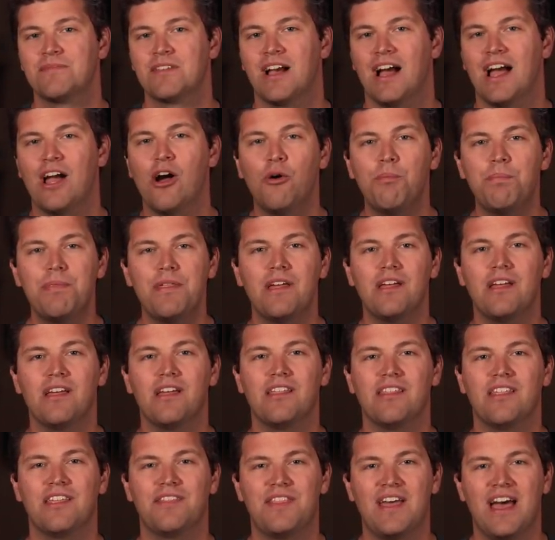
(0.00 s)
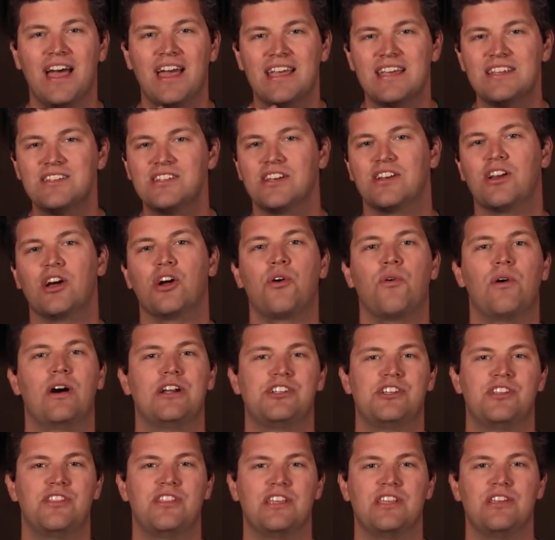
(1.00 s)
I hope that, that that isn't a
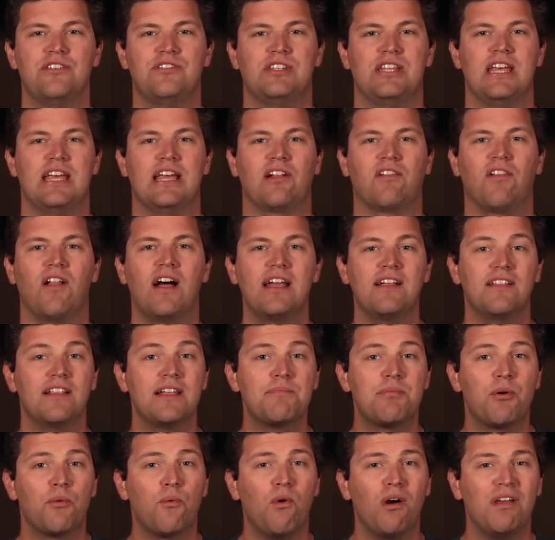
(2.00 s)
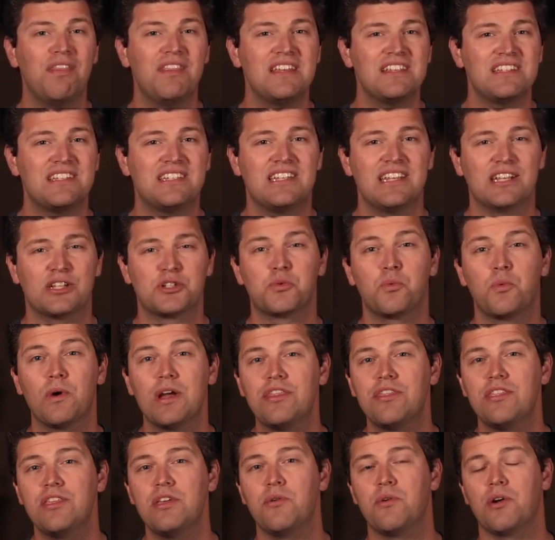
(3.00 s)
question that you take lightly, but one that sticks
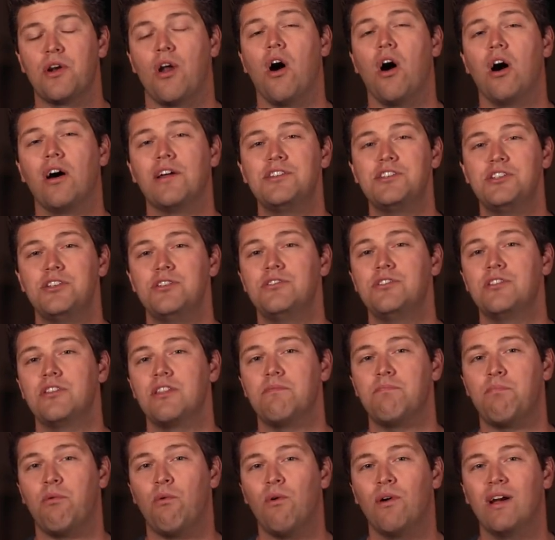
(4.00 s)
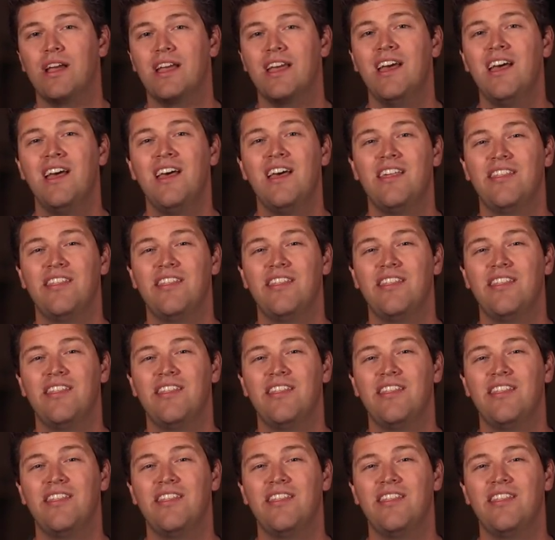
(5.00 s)
with you and haunts you to the point